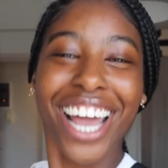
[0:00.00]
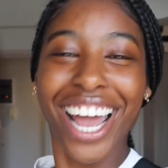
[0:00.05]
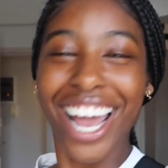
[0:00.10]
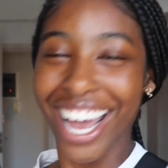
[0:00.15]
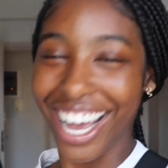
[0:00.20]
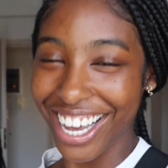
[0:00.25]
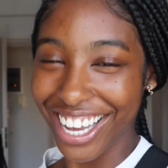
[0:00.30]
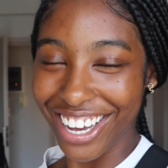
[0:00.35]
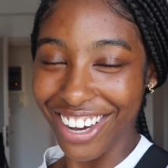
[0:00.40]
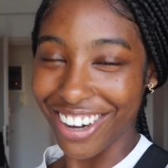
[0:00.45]

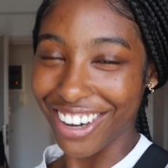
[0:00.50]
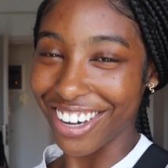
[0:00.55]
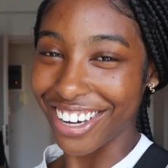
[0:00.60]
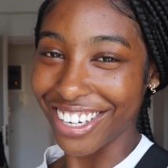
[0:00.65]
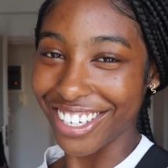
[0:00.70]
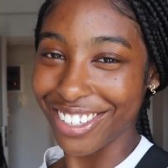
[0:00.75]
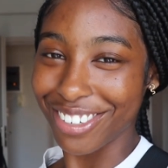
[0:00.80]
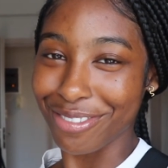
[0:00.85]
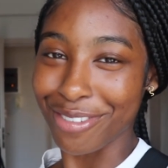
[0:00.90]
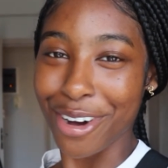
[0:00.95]
Hey
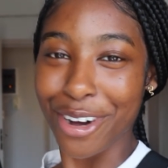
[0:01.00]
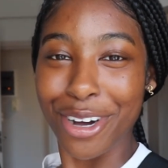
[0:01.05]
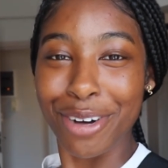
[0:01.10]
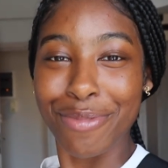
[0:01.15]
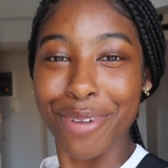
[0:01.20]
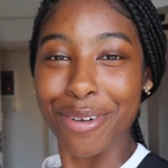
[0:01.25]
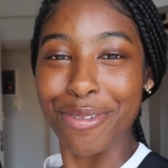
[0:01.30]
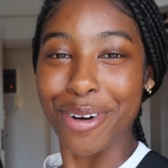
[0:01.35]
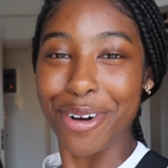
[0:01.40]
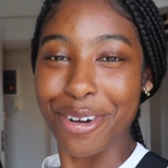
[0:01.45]
y'all,
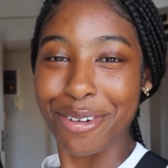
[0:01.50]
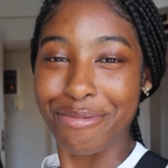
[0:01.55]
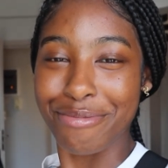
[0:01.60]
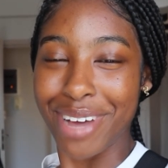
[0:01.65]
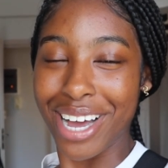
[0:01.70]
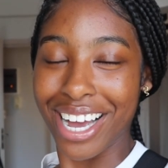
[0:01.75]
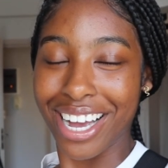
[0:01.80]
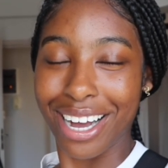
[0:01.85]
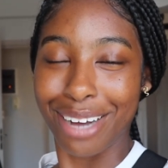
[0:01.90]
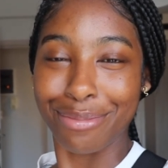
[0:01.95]
welcome or welcome
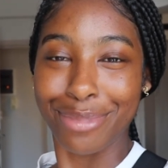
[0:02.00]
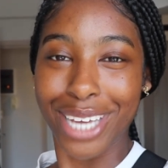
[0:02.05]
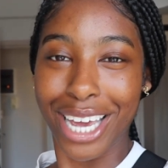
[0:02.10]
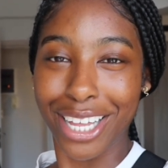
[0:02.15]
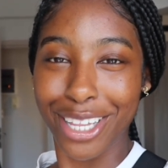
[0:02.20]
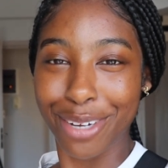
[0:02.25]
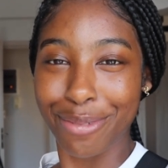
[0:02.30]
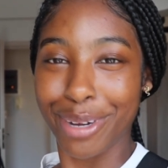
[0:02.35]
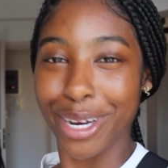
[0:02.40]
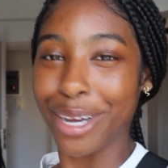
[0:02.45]
back. I'm
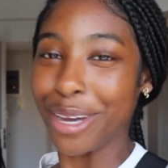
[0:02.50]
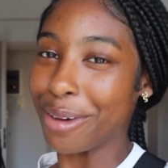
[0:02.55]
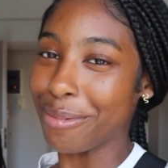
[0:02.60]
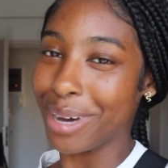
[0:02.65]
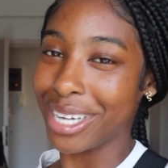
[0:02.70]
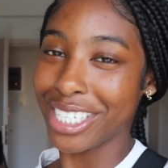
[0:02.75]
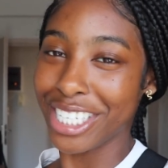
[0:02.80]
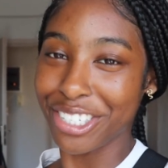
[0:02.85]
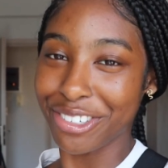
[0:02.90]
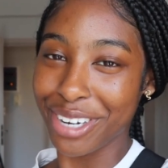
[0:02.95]
Taylor, but I go
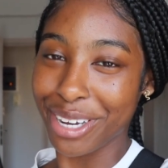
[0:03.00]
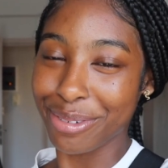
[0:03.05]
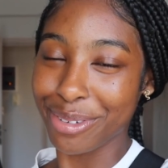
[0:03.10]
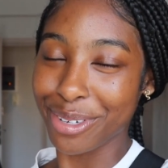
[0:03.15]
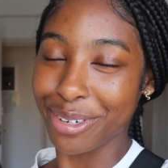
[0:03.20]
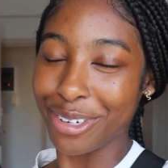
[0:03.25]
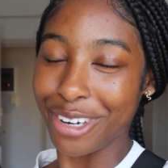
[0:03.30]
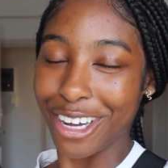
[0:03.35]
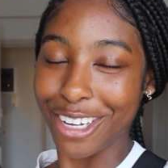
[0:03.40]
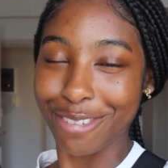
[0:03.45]
by
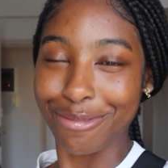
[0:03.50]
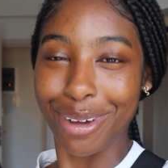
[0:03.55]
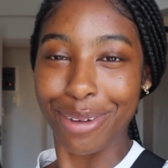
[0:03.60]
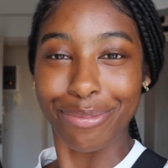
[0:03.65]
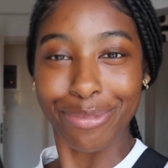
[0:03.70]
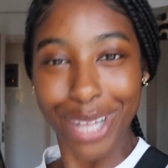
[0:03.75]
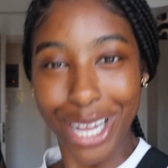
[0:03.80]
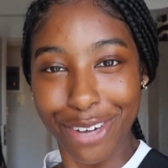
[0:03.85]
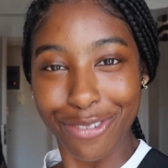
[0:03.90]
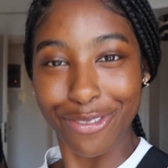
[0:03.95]
tramsue on all of my
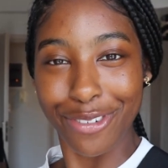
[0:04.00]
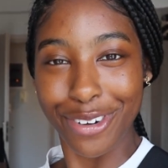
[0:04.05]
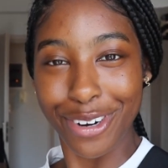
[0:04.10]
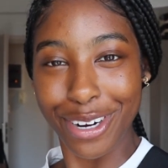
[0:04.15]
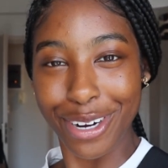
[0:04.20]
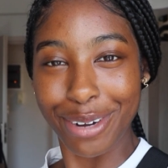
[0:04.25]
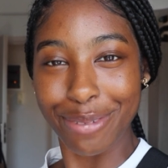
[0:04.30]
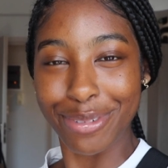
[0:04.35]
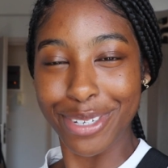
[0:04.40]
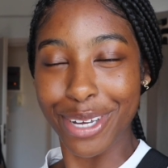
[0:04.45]

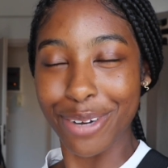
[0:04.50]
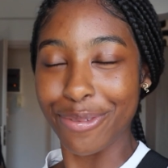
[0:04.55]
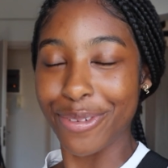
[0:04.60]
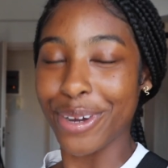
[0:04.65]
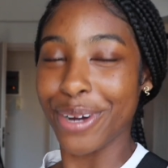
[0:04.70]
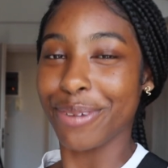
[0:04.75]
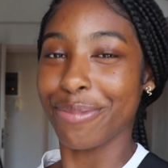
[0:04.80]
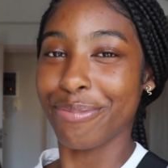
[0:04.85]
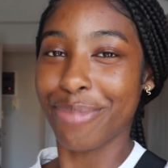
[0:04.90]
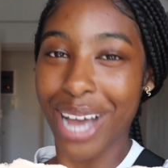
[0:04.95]
platforms, and
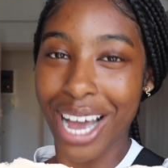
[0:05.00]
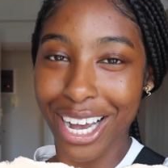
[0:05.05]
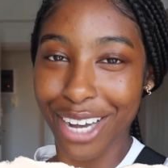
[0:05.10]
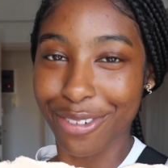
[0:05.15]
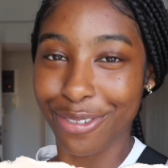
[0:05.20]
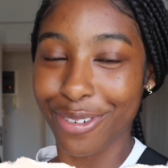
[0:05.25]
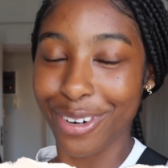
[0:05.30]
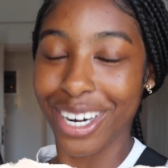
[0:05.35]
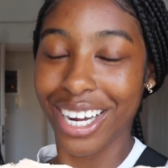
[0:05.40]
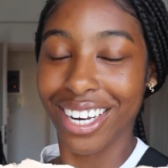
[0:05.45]
we are
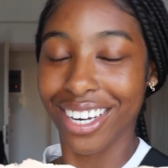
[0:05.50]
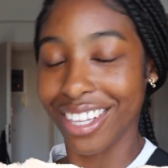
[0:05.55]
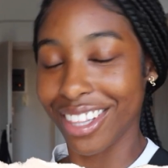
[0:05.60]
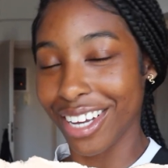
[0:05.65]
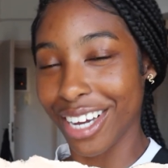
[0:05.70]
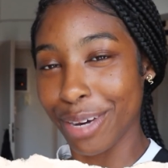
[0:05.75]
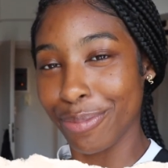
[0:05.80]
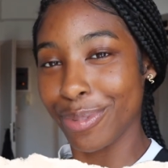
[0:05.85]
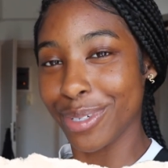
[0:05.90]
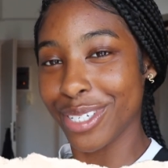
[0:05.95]
back for
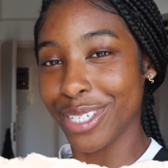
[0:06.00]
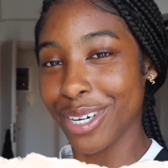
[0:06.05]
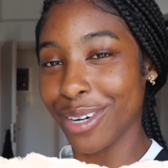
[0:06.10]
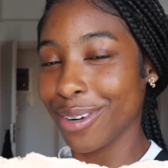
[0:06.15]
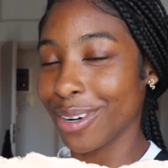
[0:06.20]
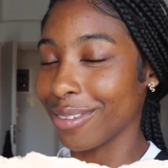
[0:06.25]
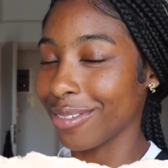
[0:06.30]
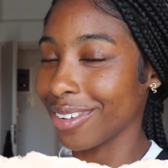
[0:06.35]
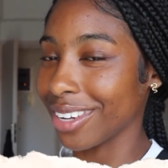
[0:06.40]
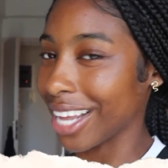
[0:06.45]
another
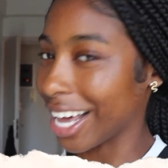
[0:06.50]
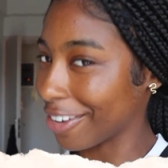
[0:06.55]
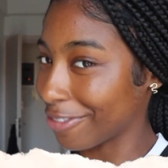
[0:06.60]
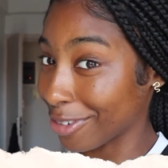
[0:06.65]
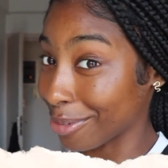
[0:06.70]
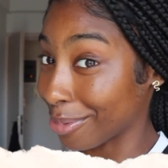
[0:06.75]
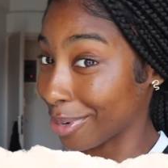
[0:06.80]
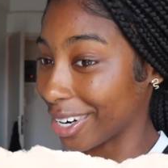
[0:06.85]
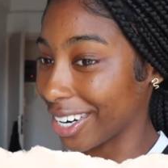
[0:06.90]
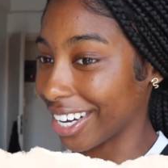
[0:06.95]
episode of
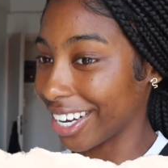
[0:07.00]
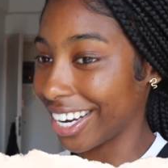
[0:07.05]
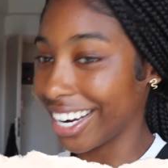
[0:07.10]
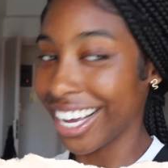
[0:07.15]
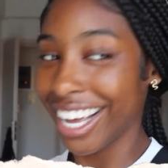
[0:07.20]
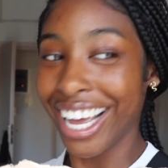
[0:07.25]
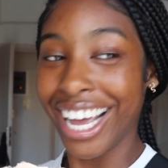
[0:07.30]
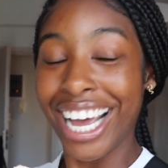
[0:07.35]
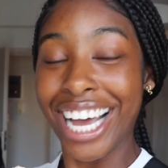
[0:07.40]
Life Abroad.